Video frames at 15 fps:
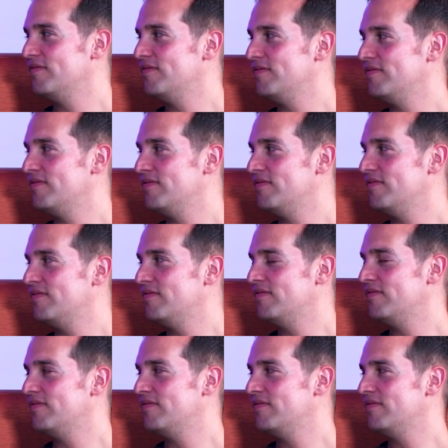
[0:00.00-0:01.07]

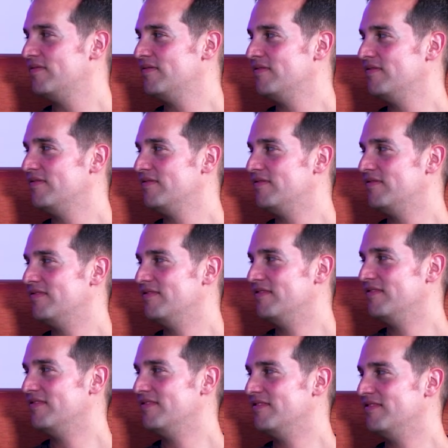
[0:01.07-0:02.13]

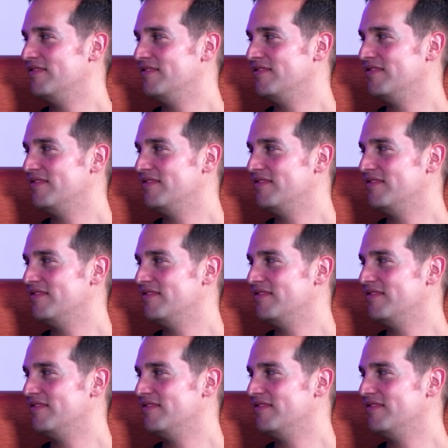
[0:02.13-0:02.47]
This person isn't speaking.